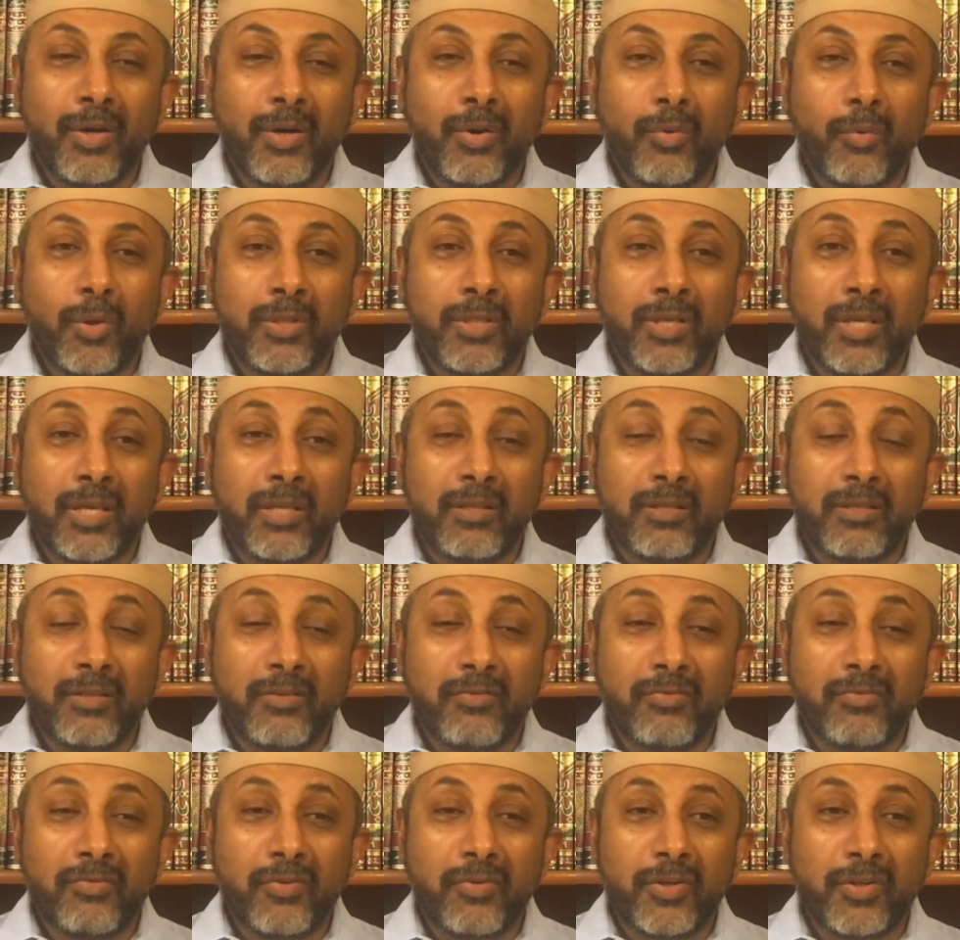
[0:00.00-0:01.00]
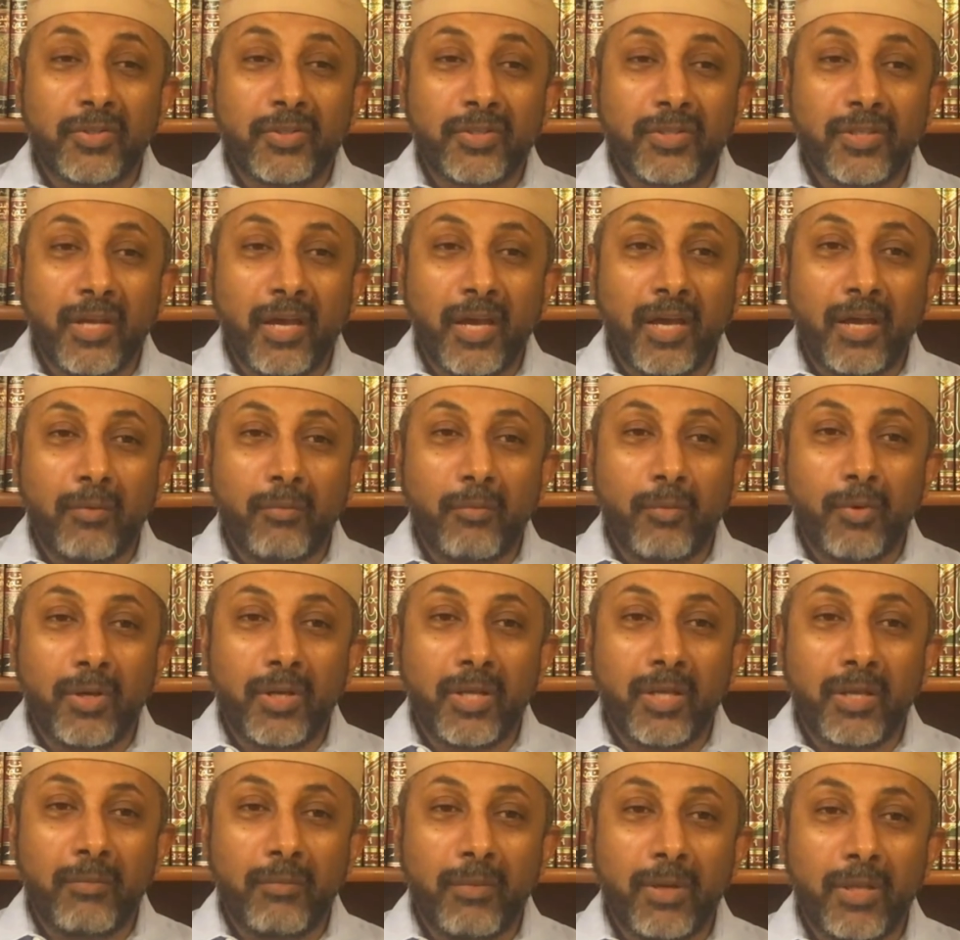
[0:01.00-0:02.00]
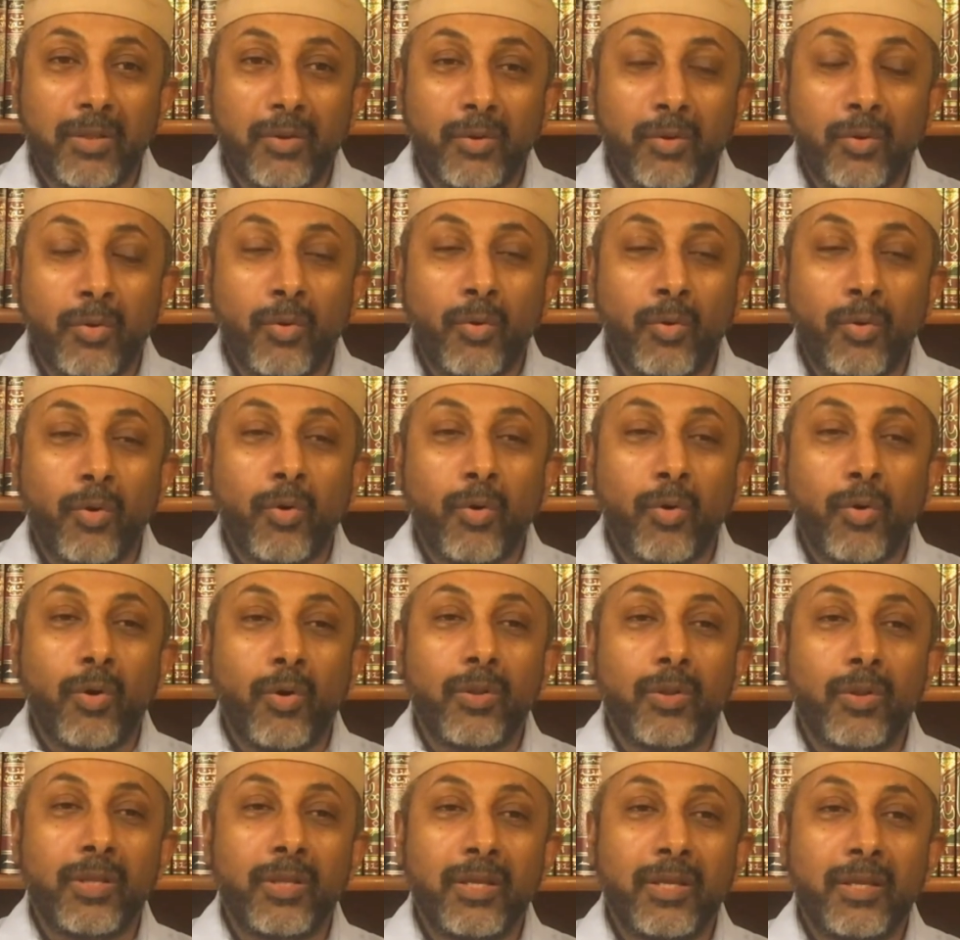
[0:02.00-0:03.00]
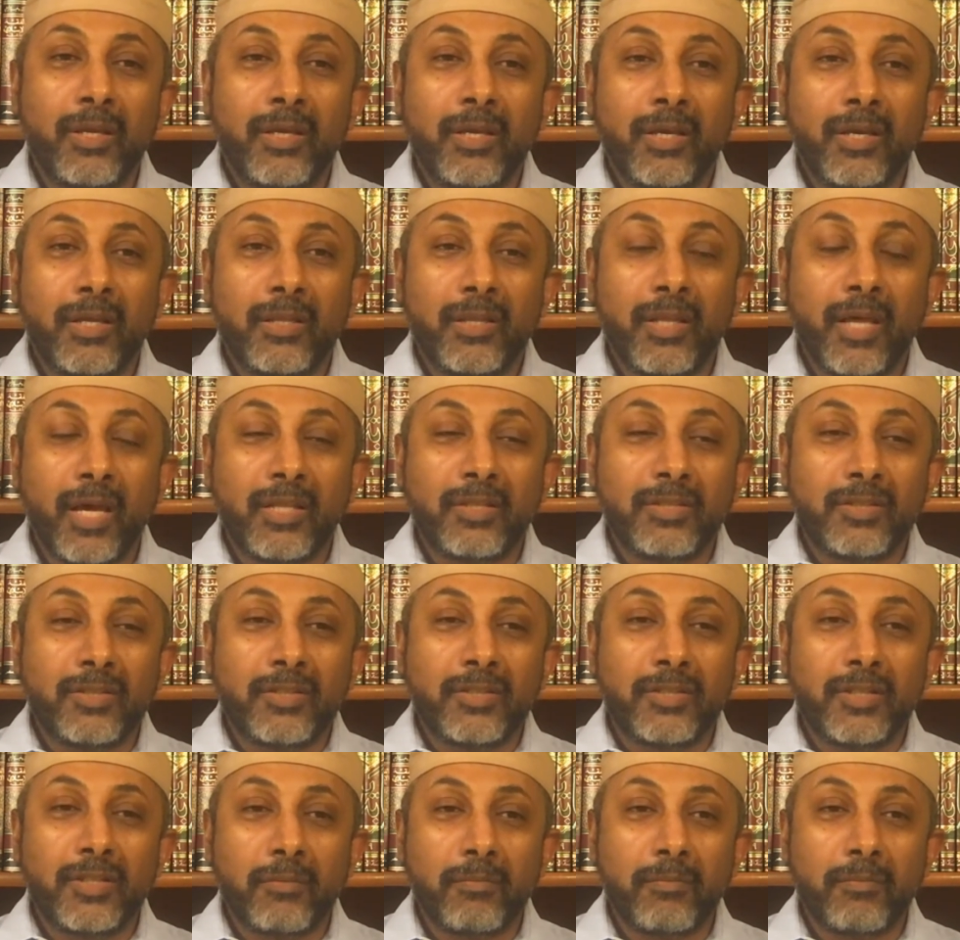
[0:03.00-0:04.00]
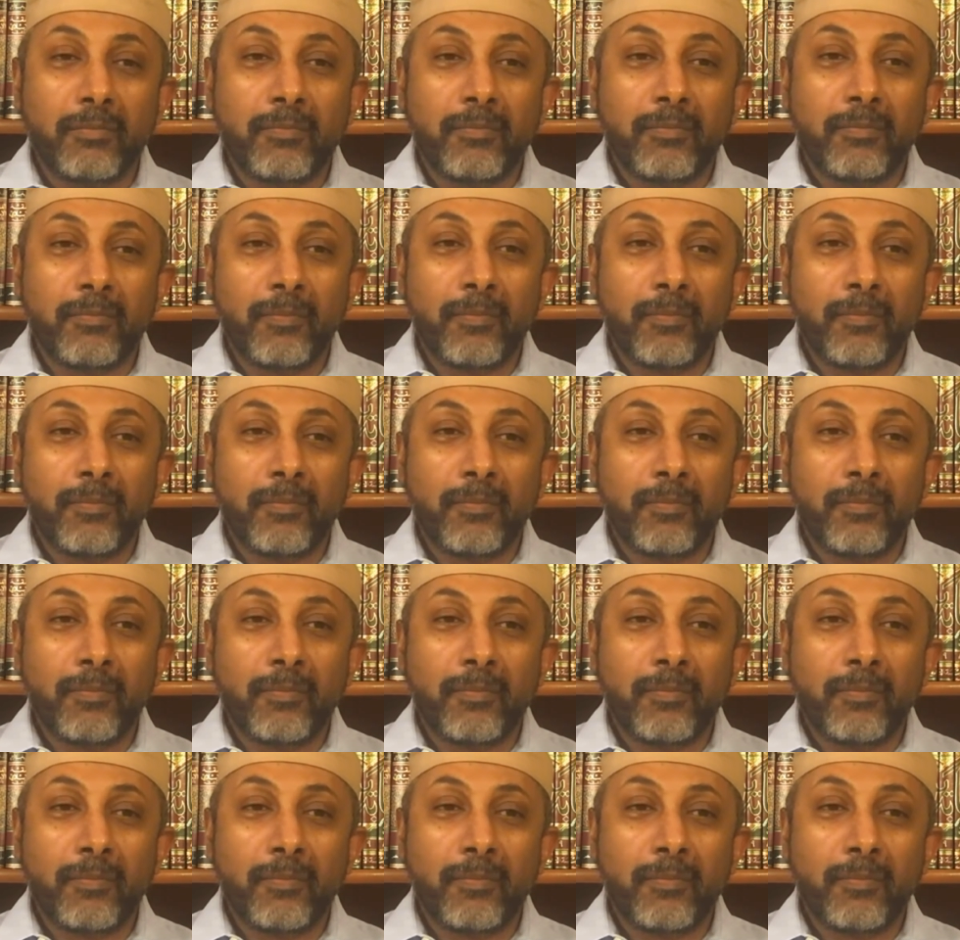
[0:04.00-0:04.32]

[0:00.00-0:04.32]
what he did the first time when he made a hole in that ship.